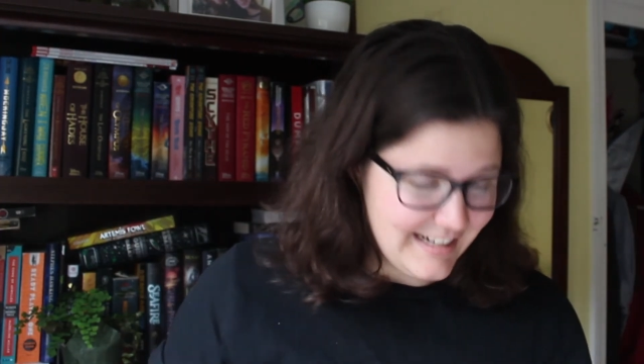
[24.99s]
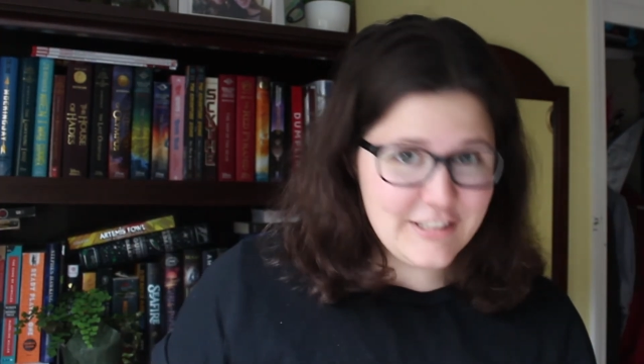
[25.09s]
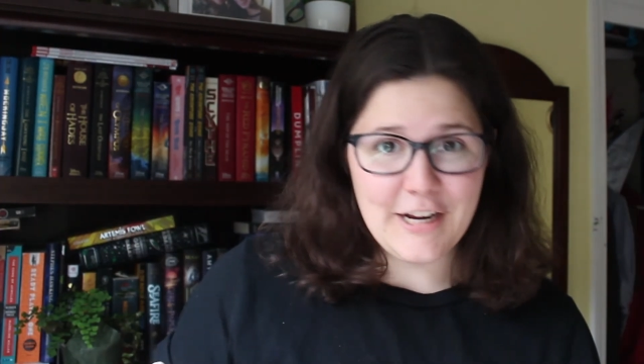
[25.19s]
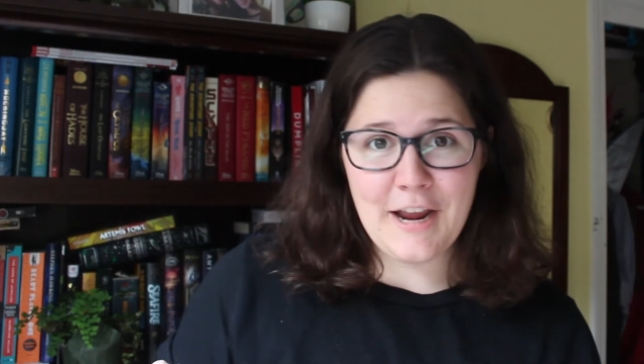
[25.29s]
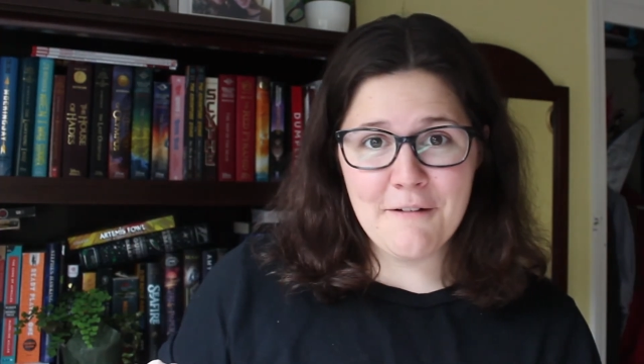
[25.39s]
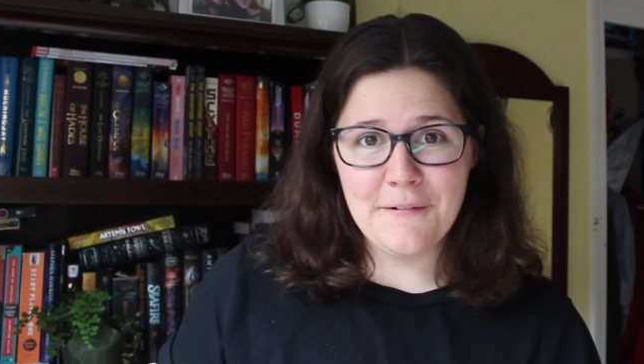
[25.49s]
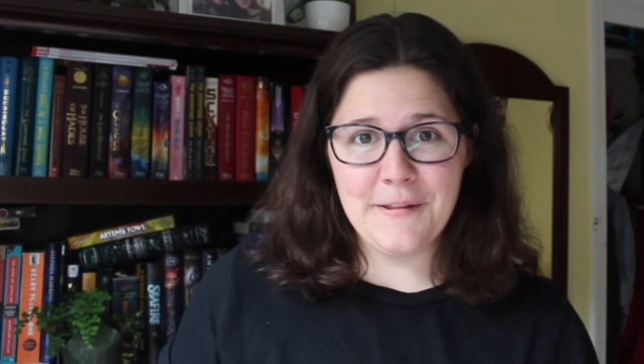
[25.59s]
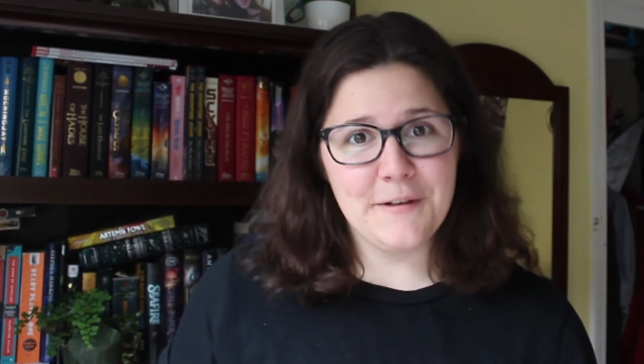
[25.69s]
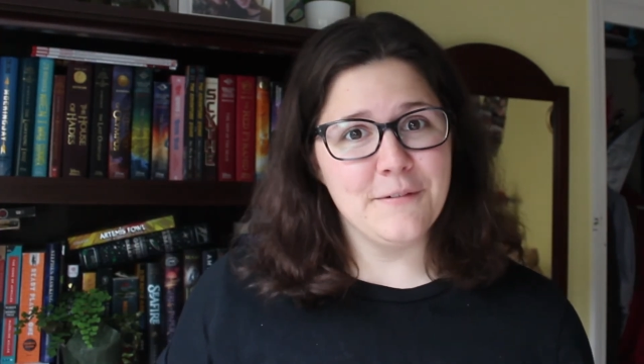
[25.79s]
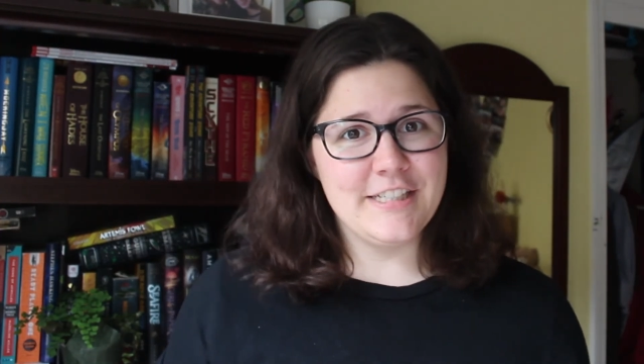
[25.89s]
J.K.
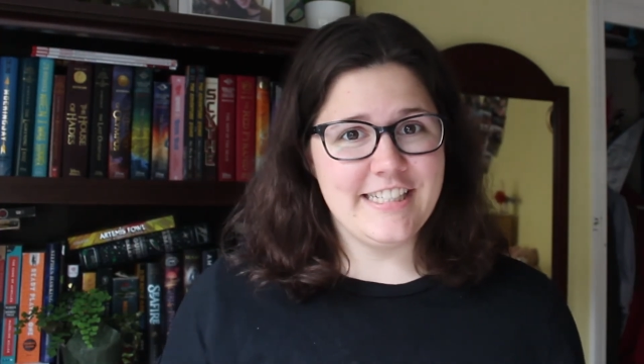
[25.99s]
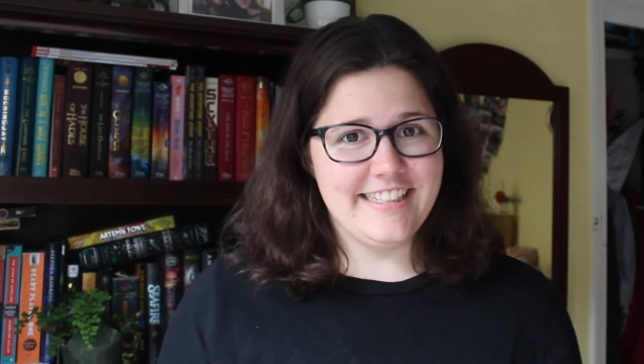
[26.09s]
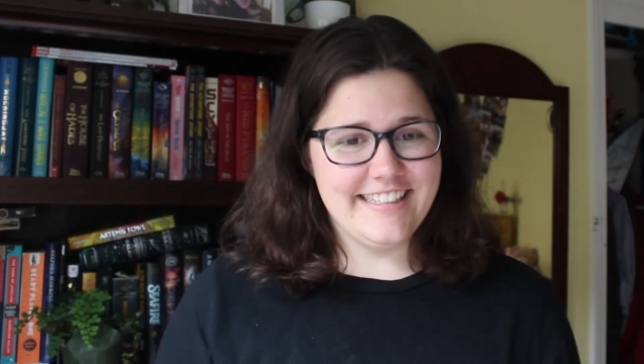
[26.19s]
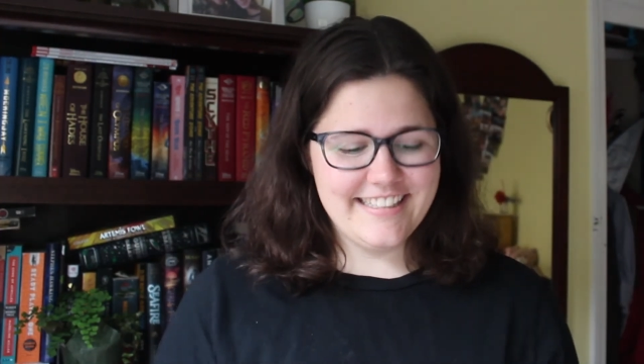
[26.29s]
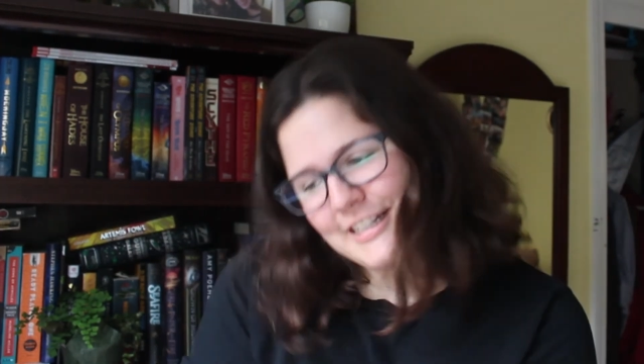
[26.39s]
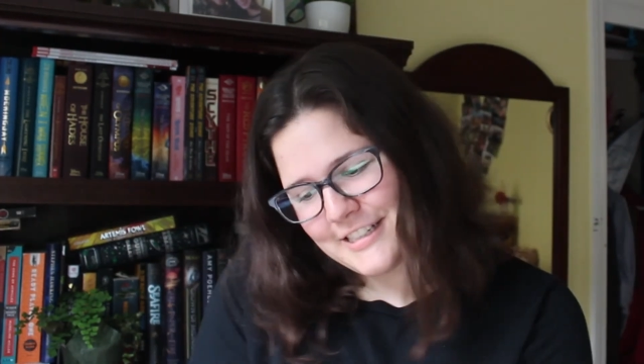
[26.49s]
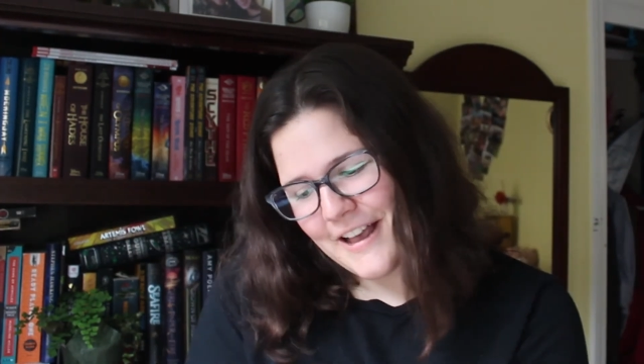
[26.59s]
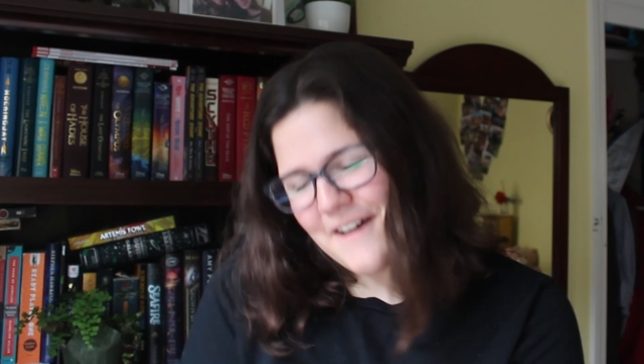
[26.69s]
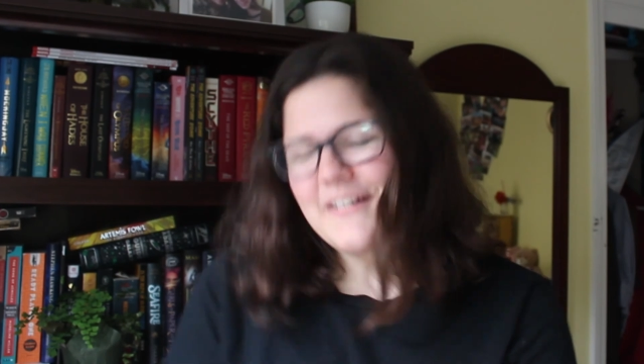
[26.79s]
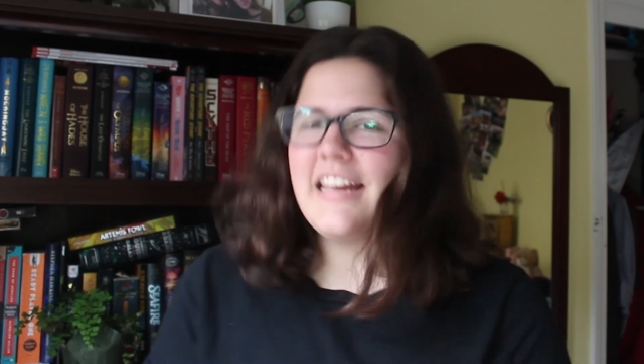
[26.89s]
Rowling wishes.
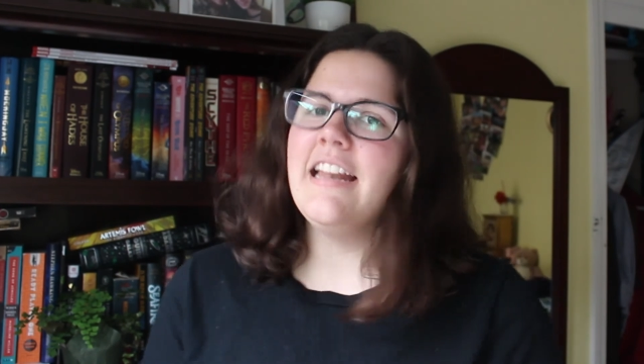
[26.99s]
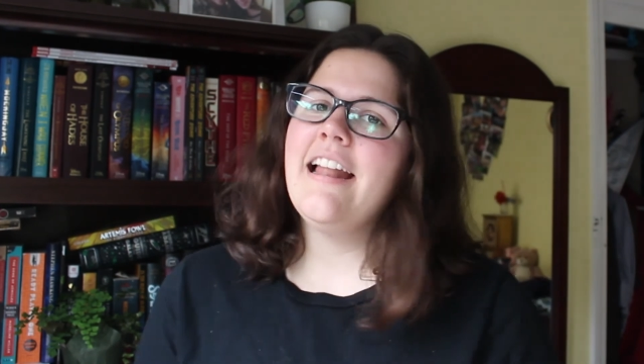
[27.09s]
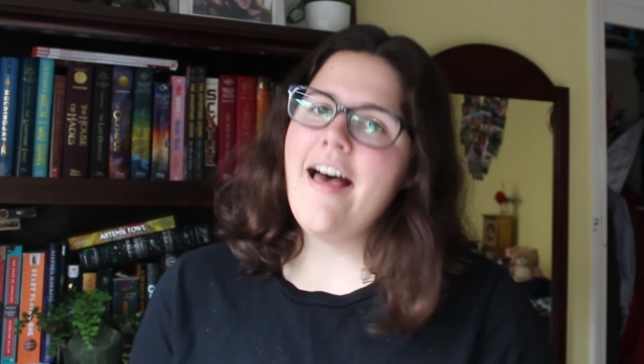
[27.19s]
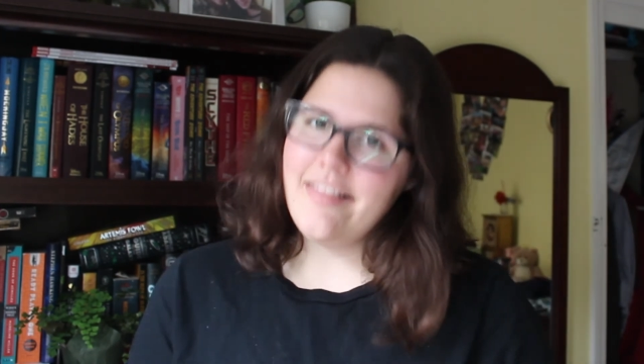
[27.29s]
So in